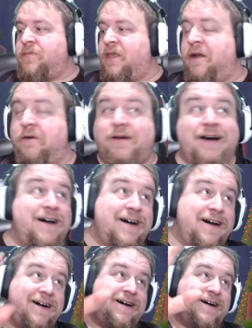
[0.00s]

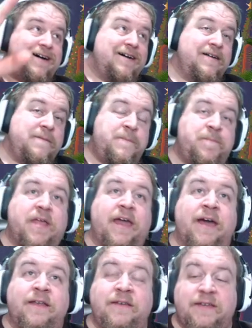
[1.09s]
know,
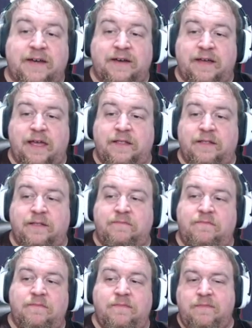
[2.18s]
and
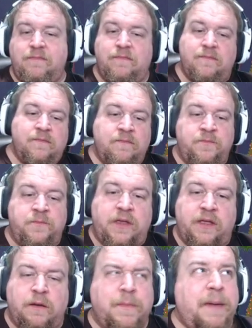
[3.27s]

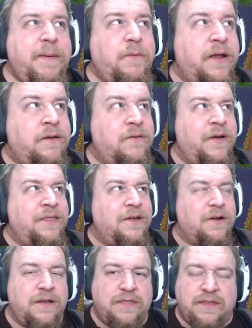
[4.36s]
you know, maybe when
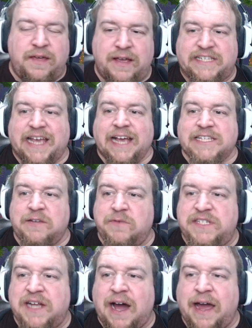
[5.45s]
the assassin was
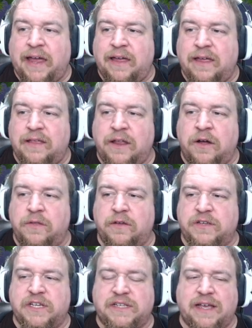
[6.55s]
dying, you know,
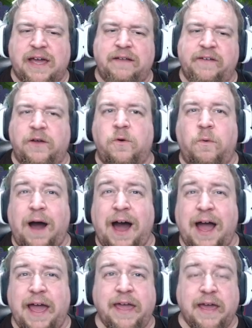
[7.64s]
there's this kind of like,
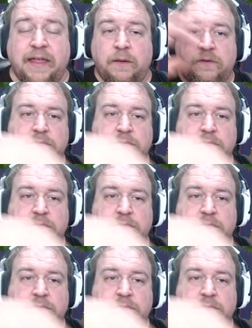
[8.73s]
why? And